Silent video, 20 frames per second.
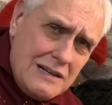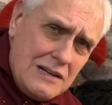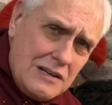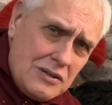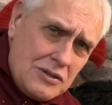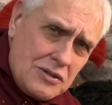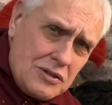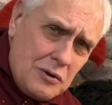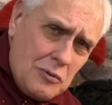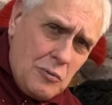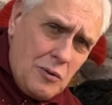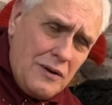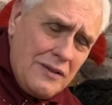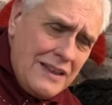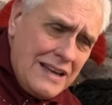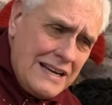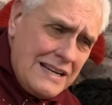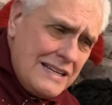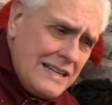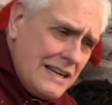So what
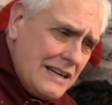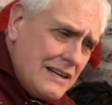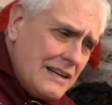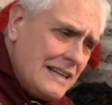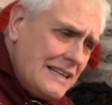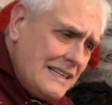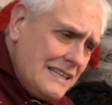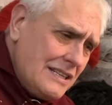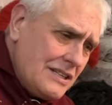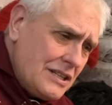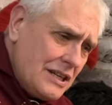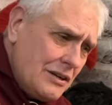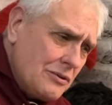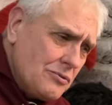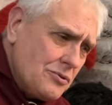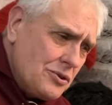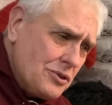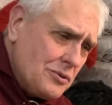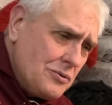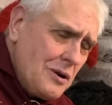they did, and it
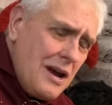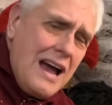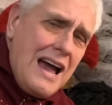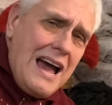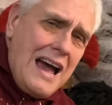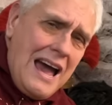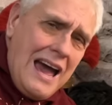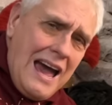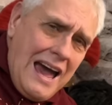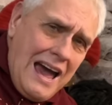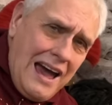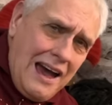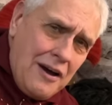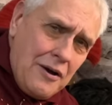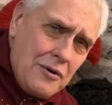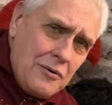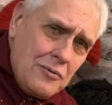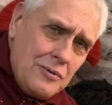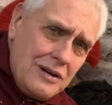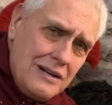tells you
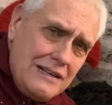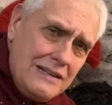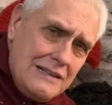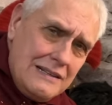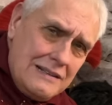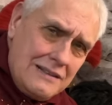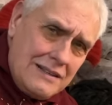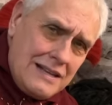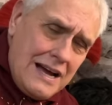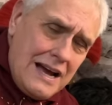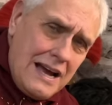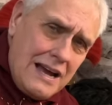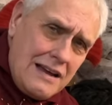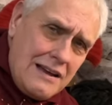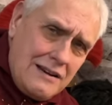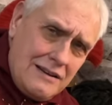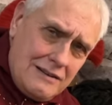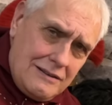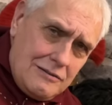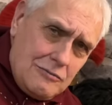how
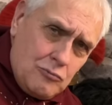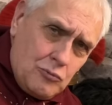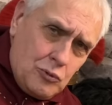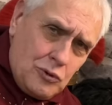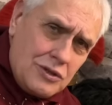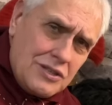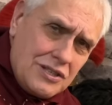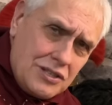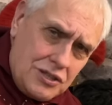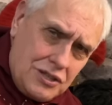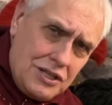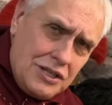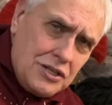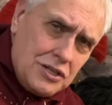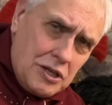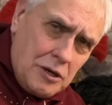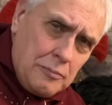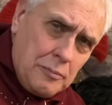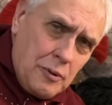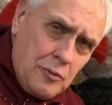they would stitch
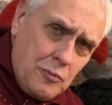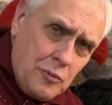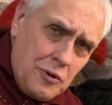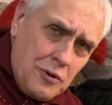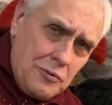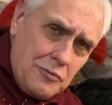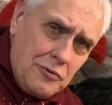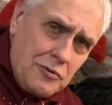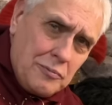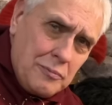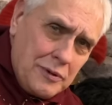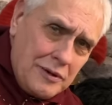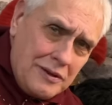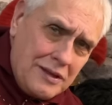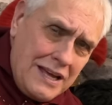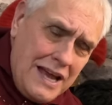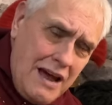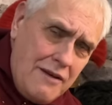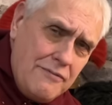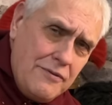up a wound, but
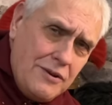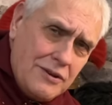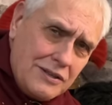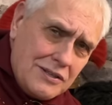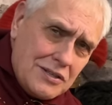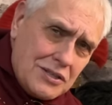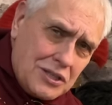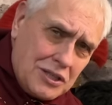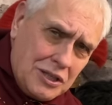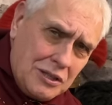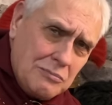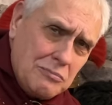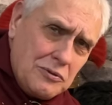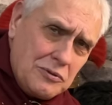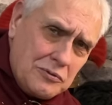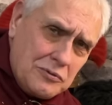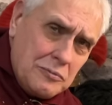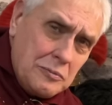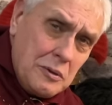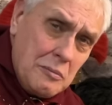the evidence comes
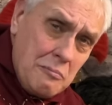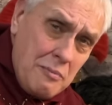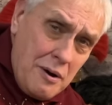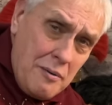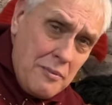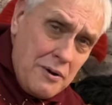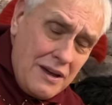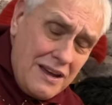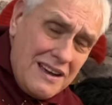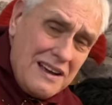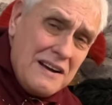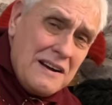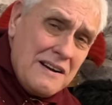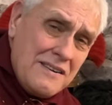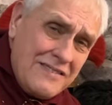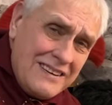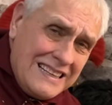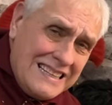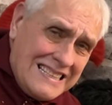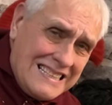from a mummy
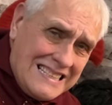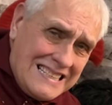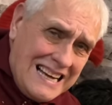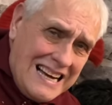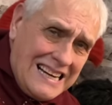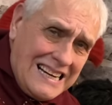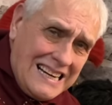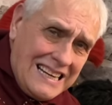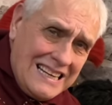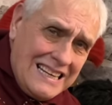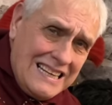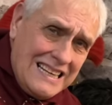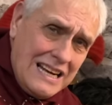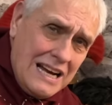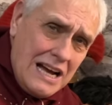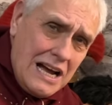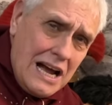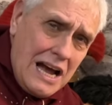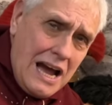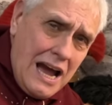of exactly
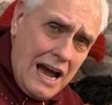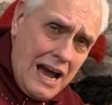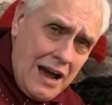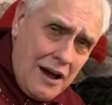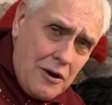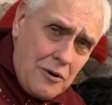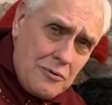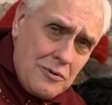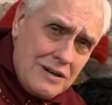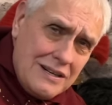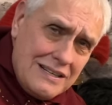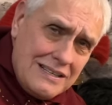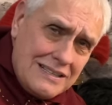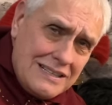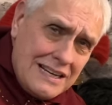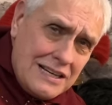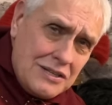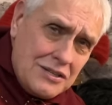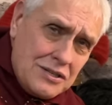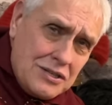how
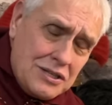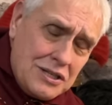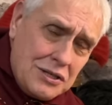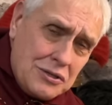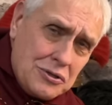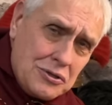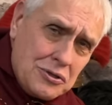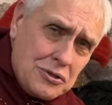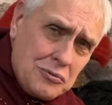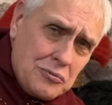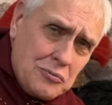they stitched a